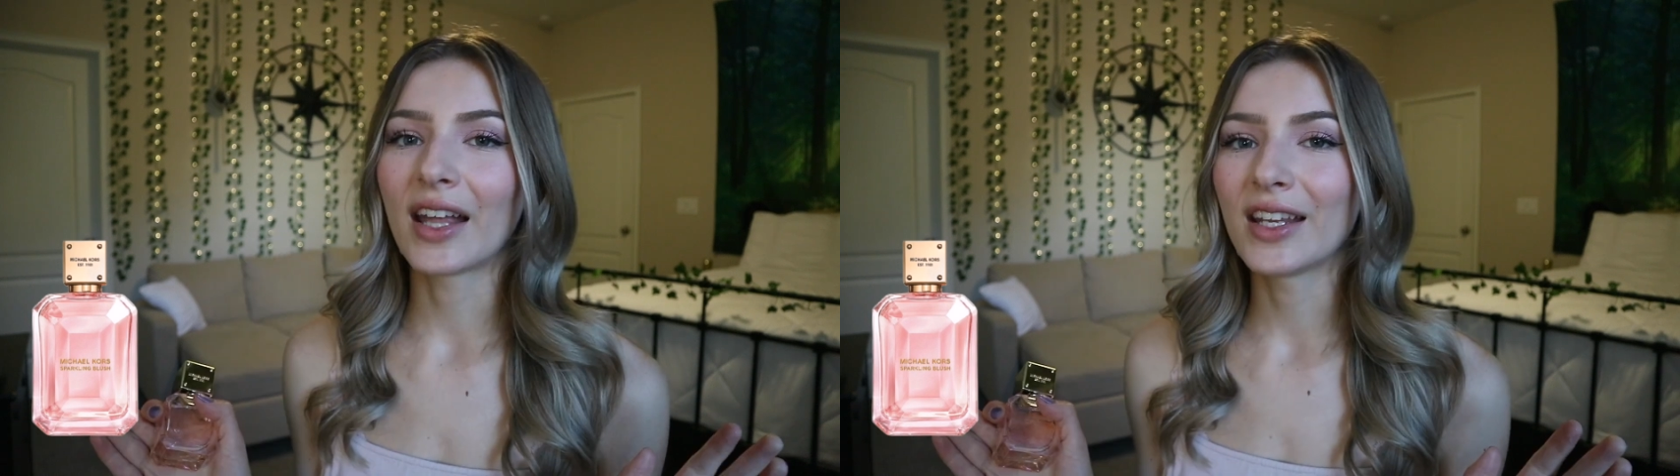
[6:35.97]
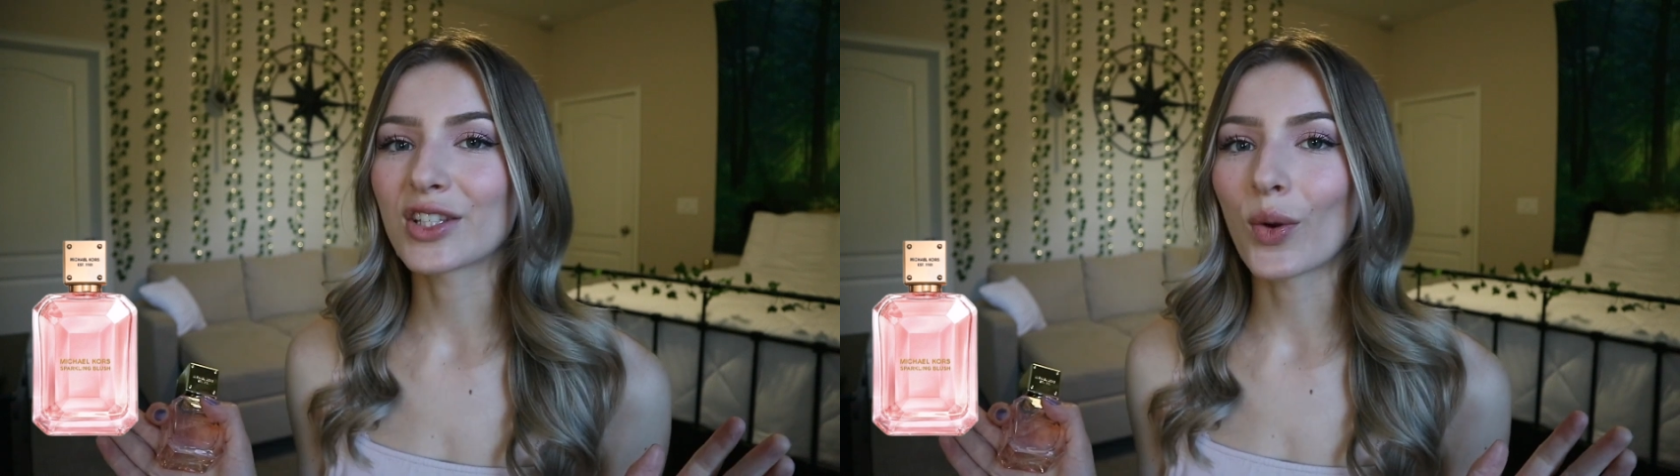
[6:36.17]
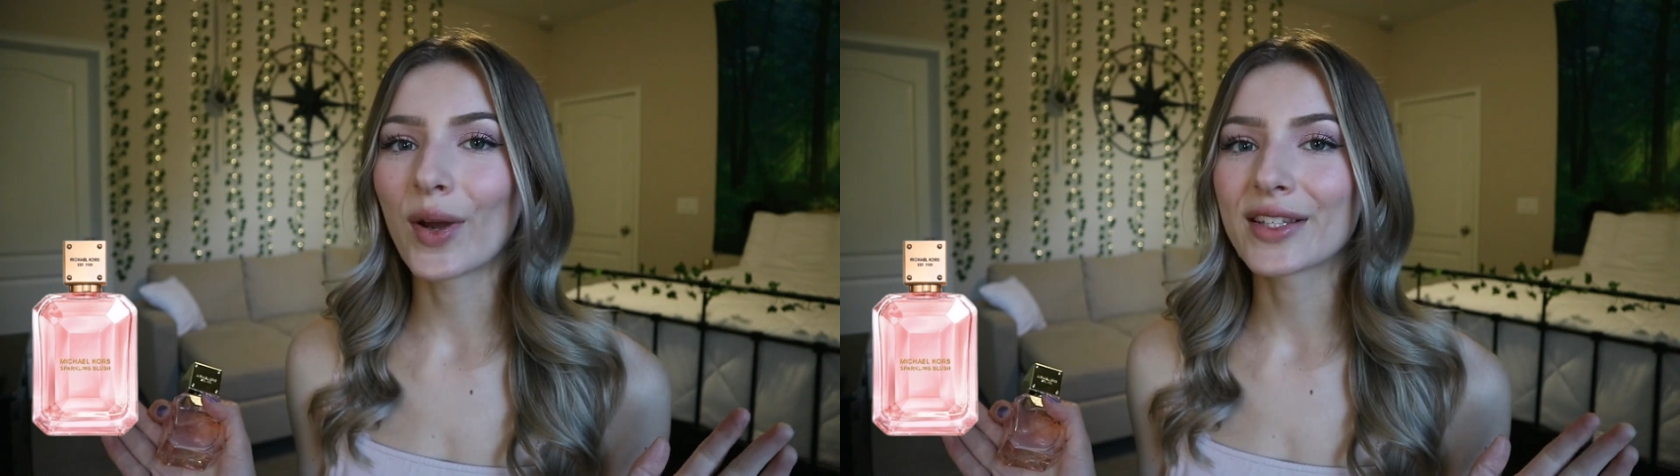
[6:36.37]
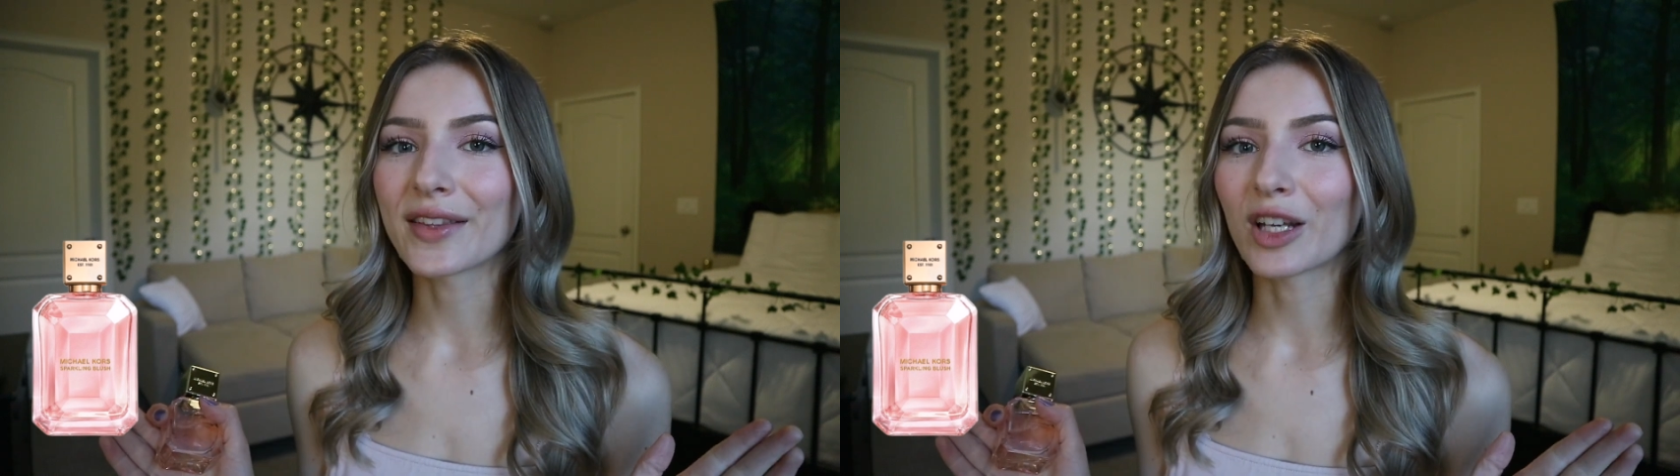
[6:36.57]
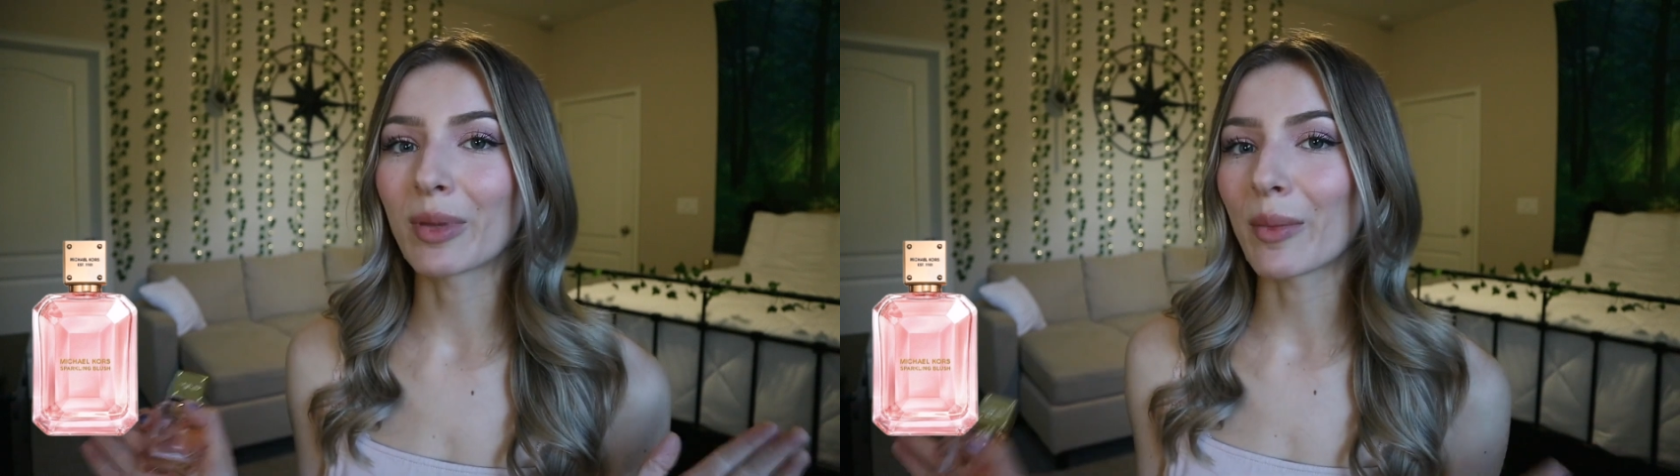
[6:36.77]
And he's always a
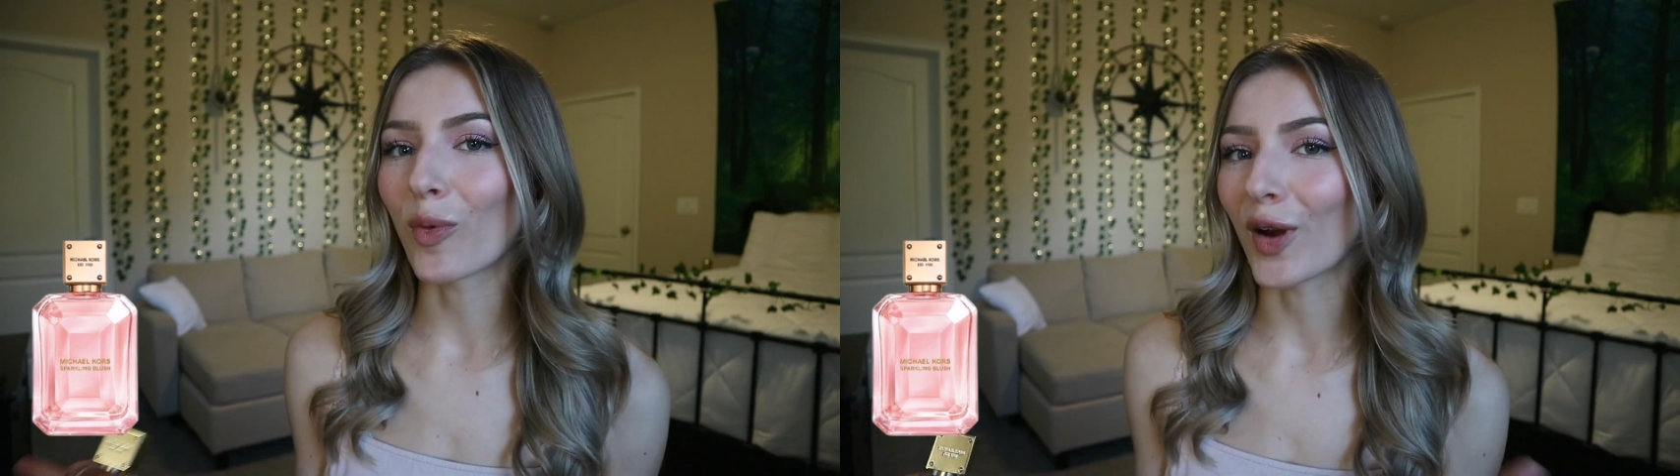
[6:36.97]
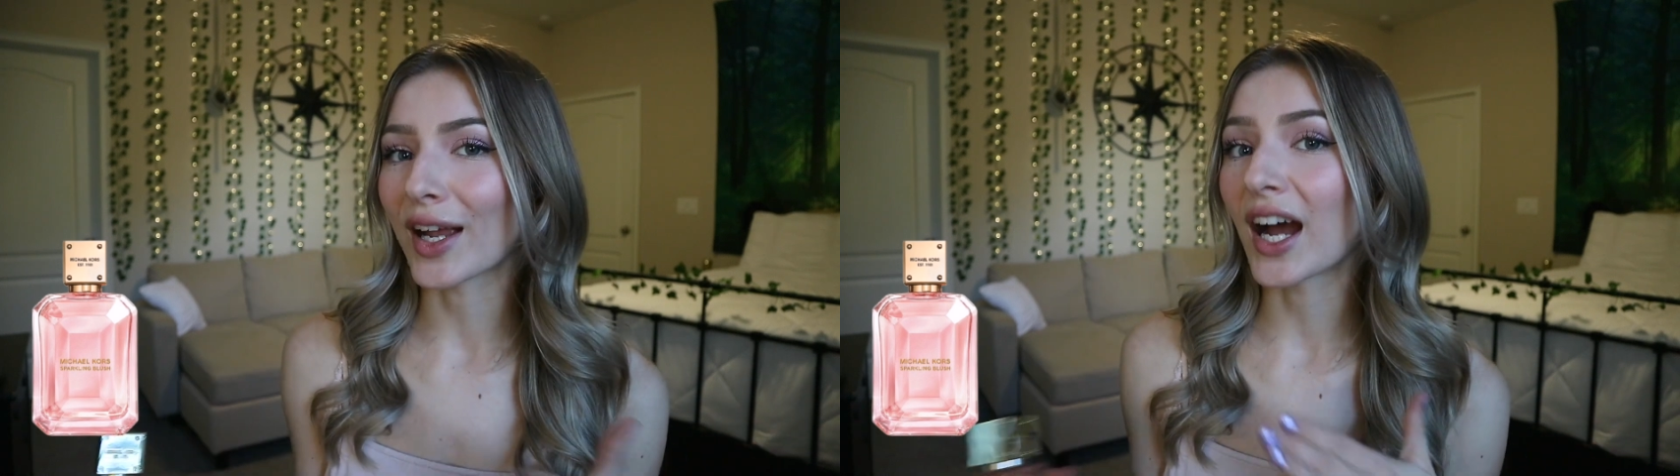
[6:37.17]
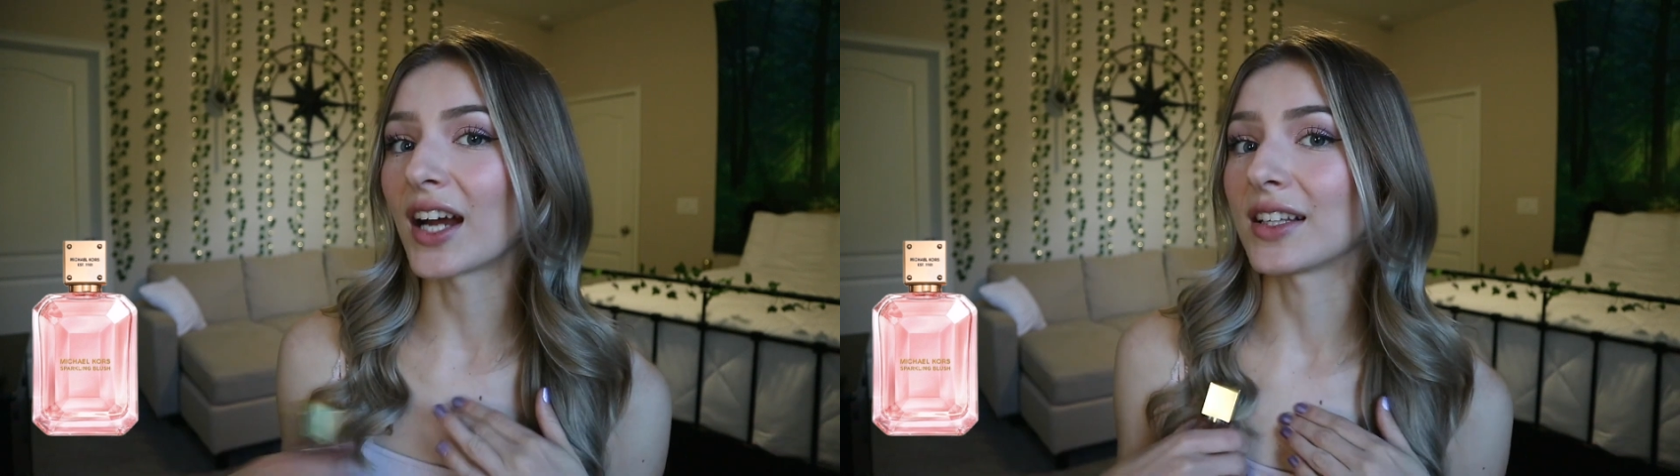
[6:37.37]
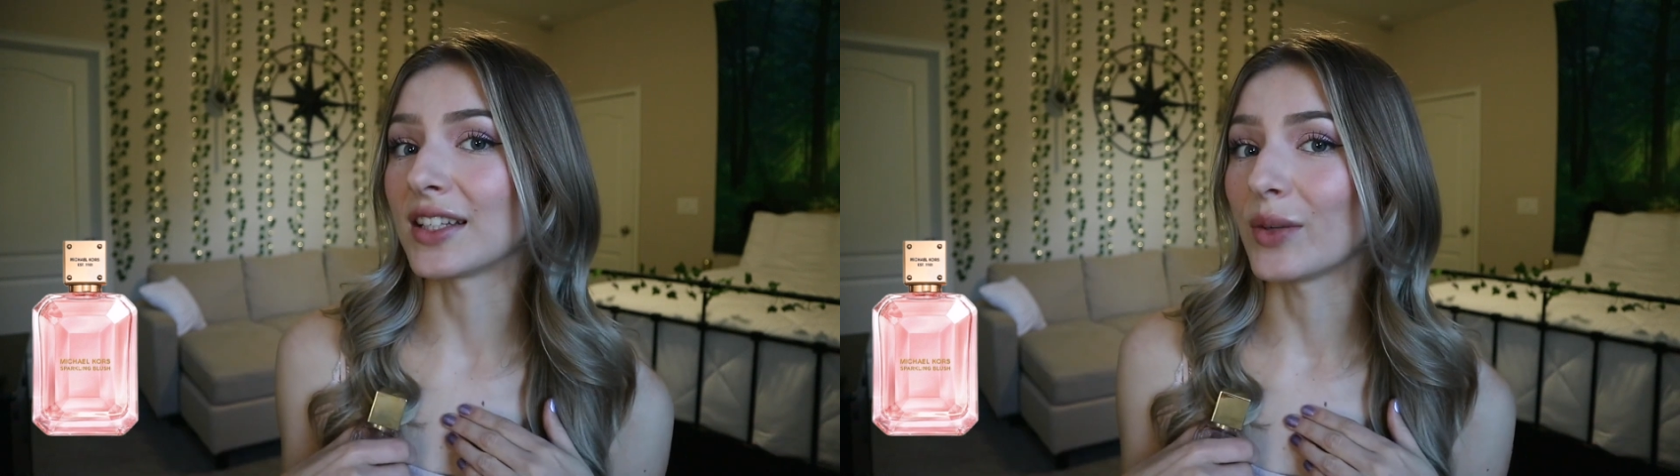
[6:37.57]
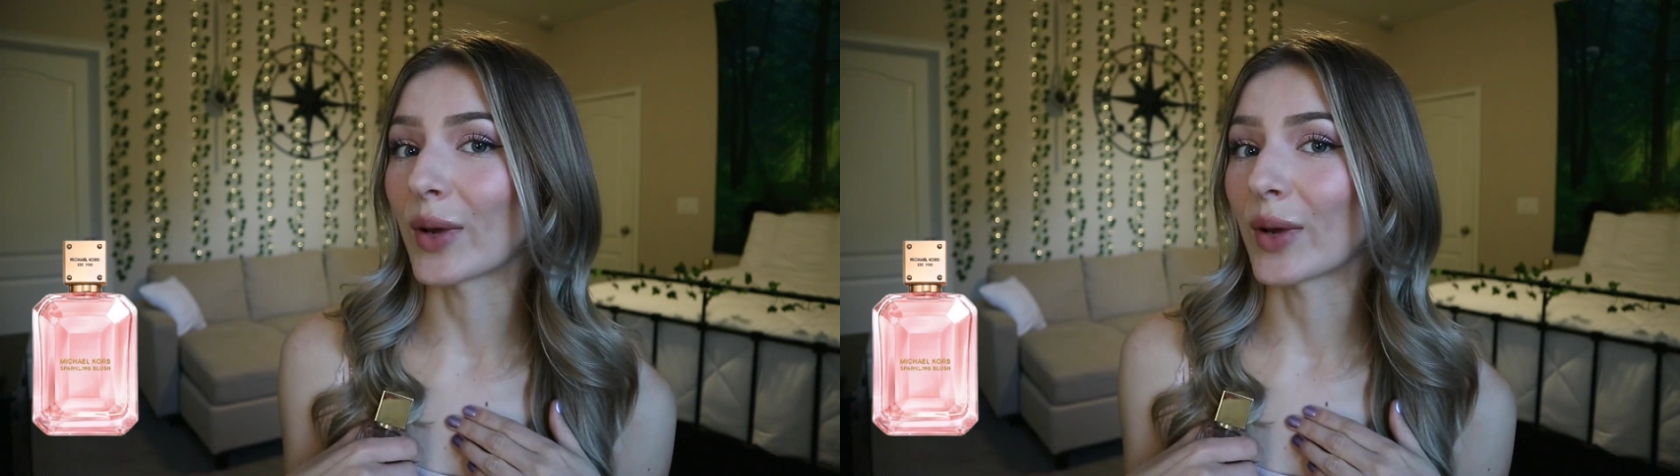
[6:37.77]
little bit more cuddly